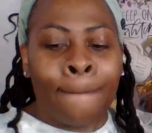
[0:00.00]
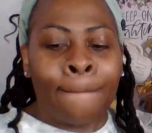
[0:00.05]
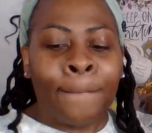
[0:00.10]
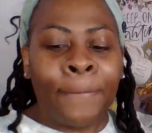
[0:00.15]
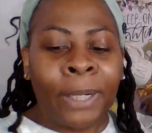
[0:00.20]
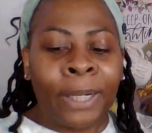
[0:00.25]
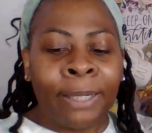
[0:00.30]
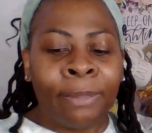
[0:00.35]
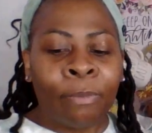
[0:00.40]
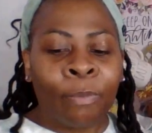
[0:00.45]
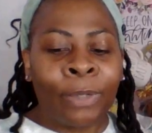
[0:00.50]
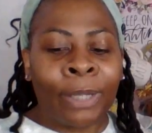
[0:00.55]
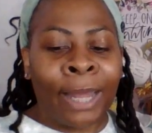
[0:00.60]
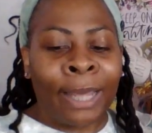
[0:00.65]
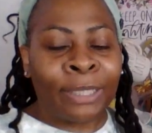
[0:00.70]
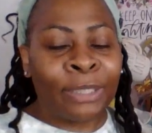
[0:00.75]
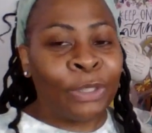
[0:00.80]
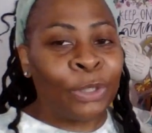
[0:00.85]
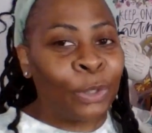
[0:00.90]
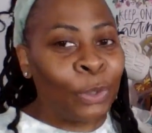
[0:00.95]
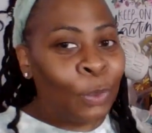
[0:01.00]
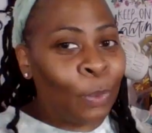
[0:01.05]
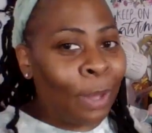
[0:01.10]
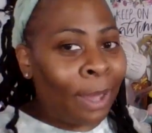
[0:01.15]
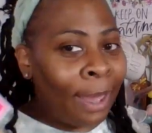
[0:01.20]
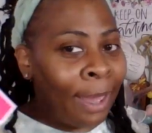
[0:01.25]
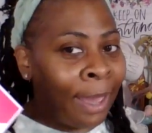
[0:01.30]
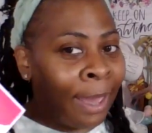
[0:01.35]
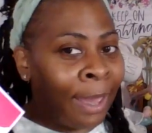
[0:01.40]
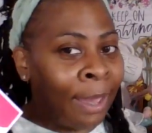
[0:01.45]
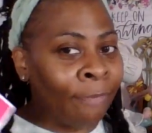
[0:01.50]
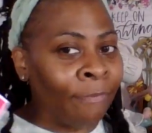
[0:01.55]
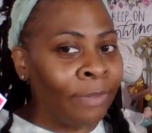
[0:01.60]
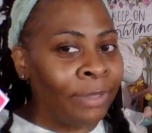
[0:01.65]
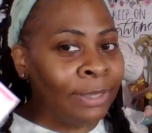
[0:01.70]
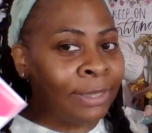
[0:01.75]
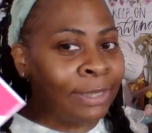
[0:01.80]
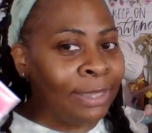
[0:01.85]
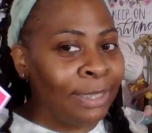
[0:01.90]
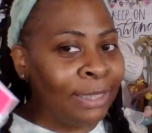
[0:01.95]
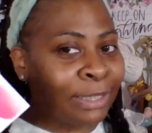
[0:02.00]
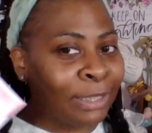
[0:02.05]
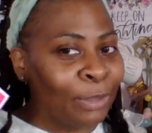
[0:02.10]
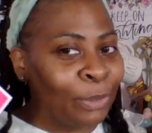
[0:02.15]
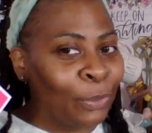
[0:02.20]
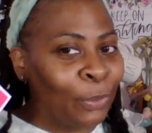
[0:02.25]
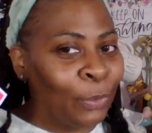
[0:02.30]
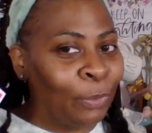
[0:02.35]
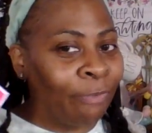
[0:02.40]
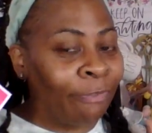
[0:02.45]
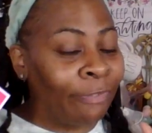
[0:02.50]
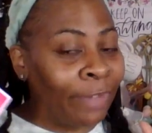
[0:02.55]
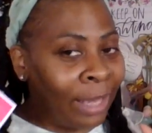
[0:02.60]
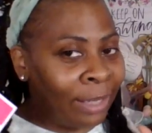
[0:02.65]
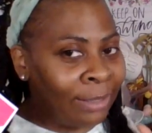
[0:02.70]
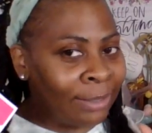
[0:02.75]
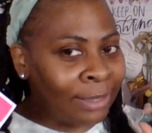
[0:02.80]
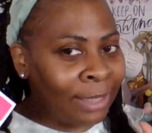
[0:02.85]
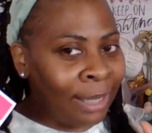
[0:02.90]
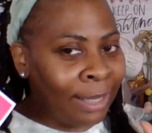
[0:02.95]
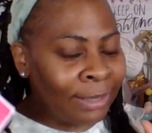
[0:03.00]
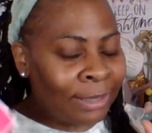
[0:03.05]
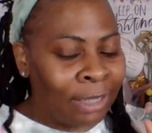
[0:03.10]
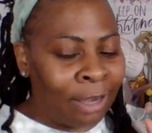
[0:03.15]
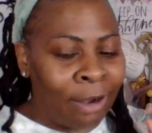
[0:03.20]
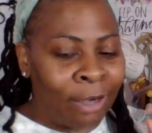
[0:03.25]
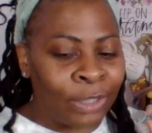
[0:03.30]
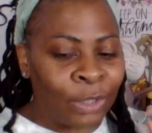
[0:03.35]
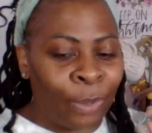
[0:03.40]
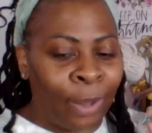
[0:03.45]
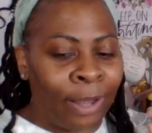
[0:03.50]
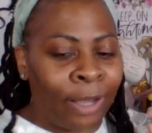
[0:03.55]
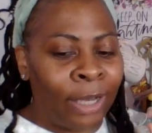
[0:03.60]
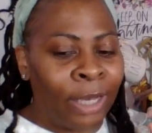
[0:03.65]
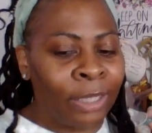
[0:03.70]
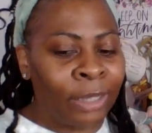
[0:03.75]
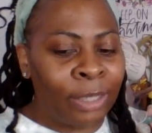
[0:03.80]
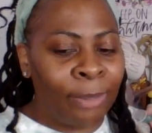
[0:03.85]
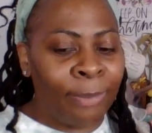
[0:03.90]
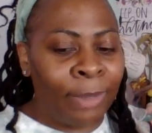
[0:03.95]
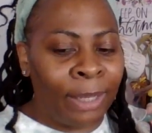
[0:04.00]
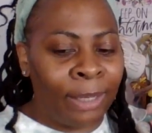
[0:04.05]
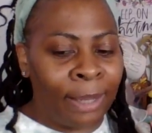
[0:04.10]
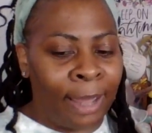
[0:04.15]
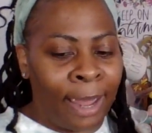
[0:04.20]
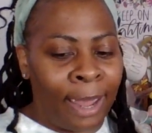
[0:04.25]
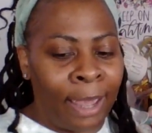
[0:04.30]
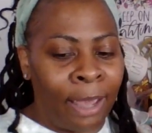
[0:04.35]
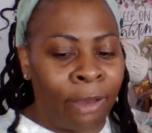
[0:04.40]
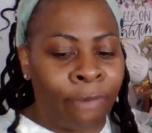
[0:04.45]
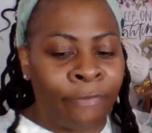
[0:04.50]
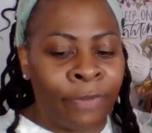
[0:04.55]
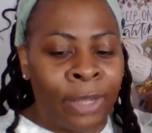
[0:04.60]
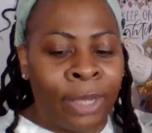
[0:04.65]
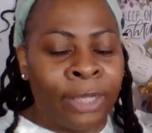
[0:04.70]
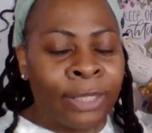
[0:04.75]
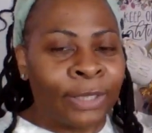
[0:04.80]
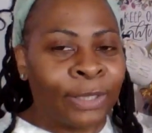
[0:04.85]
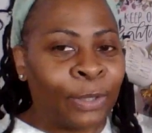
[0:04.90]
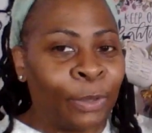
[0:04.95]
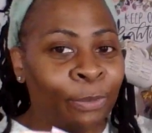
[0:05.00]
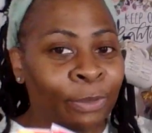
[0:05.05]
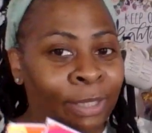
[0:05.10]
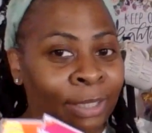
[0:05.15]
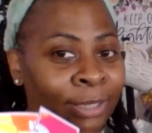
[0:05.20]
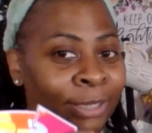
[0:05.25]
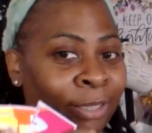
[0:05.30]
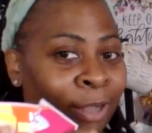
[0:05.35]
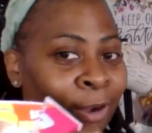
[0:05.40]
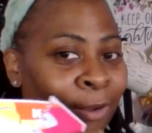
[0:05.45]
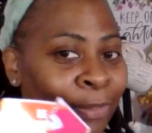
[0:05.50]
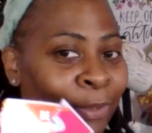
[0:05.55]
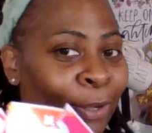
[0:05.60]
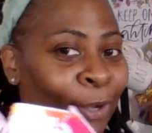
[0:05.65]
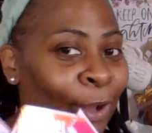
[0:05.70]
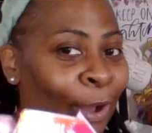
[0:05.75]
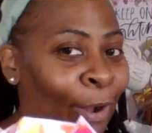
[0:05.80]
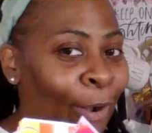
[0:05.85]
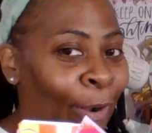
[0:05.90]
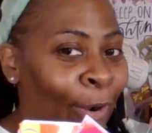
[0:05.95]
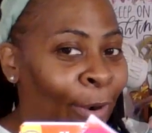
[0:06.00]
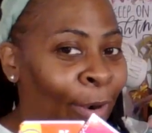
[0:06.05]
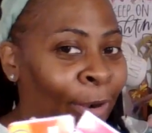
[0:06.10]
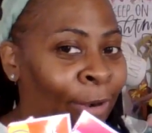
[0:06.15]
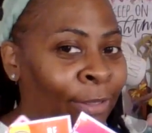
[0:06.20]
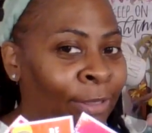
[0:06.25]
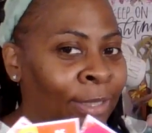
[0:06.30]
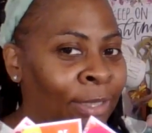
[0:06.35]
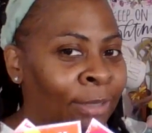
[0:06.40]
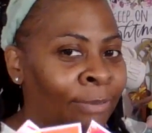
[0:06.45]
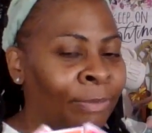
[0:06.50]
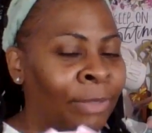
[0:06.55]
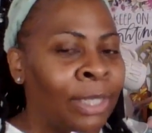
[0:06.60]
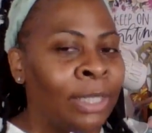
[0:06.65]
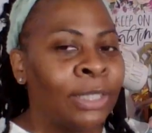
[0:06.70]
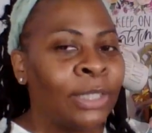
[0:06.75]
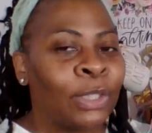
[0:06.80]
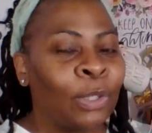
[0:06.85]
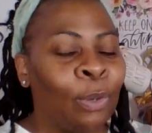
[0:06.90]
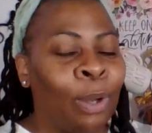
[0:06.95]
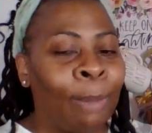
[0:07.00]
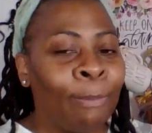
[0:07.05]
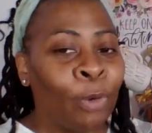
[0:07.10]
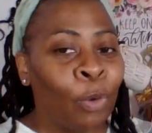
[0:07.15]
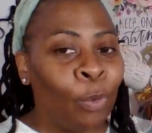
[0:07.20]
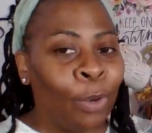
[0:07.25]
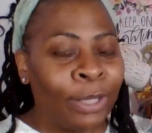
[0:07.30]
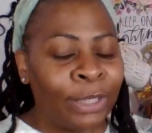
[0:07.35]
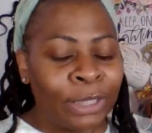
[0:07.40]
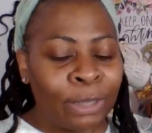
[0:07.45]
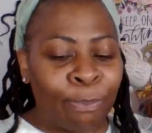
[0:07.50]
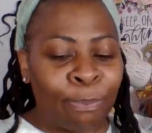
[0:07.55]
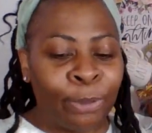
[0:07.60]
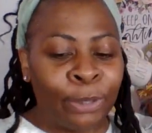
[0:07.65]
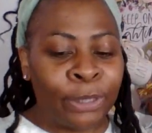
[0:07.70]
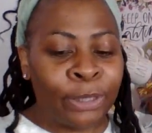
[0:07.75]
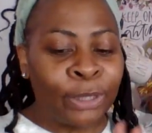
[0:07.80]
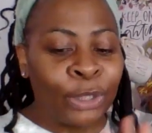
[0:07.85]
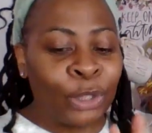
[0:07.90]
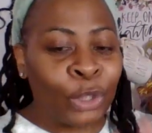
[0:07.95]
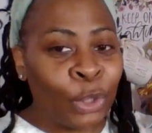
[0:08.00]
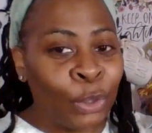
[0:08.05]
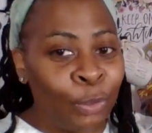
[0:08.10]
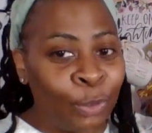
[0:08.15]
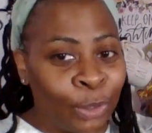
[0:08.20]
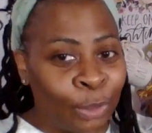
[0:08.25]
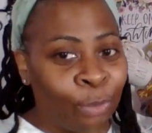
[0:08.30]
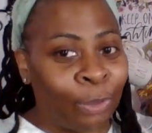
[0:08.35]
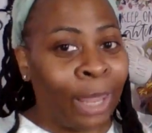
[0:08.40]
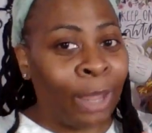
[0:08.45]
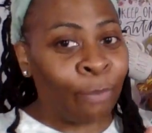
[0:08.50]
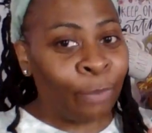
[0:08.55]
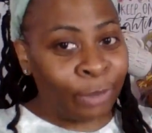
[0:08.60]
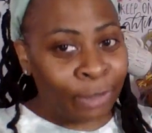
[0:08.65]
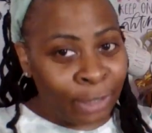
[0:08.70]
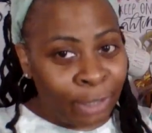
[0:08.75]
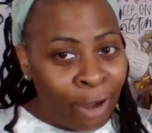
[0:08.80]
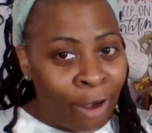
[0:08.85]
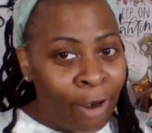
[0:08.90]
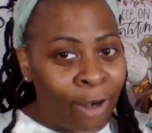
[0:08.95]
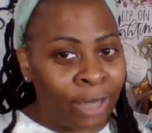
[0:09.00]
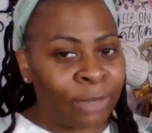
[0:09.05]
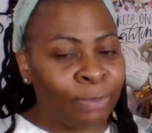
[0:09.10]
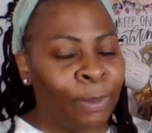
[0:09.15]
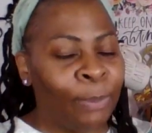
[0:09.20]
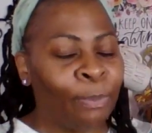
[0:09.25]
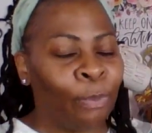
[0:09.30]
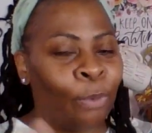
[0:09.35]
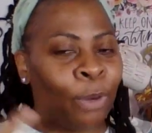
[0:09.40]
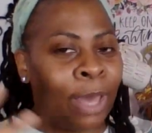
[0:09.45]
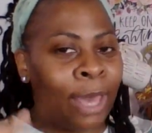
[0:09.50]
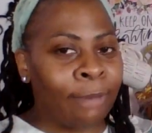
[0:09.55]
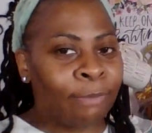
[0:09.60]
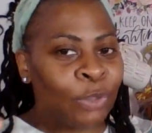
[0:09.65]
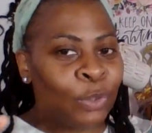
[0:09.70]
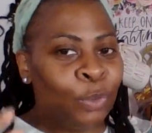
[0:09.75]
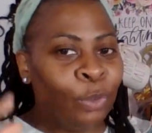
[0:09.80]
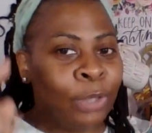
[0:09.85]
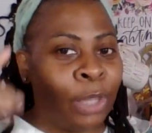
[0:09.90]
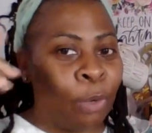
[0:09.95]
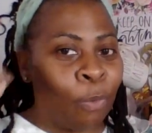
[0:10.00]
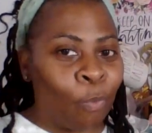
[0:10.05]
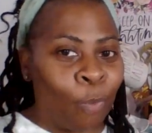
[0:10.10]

But what I do have is these little Valentine's cards. So I cut them in half. So these are the cards. So I'm going to put two. So like with the cards, people will have two and they'll